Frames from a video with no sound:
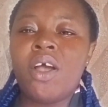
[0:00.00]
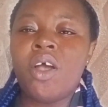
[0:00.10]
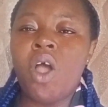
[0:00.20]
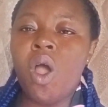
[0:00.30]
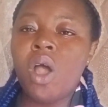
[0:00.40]

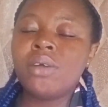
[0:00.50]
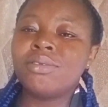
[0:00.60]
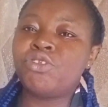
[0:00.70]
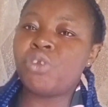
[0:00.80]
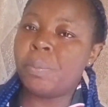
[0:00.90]
or
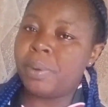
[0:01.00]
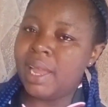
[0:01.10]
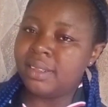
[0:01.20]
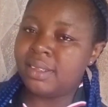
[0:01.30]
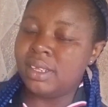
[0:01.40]

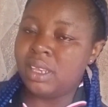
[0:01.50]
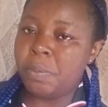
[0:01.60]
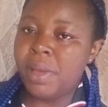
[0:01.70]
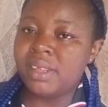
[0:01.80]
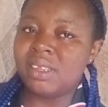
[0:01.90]
triplets. It
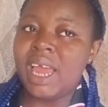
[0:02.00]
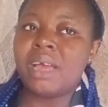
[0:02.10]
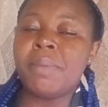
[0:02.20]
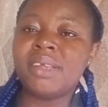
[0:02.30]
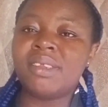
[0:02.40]
depends.
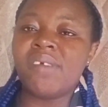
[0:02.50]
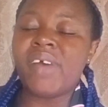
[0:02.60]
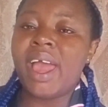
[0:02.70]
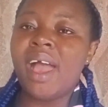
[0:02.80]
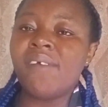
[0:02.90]
Like myself,
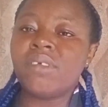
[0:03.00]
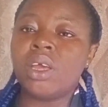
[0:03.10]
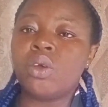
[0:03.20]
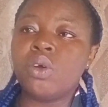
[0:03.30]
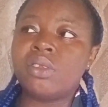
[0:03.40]
I have
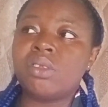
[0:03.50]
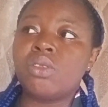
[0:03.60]
a goat. It's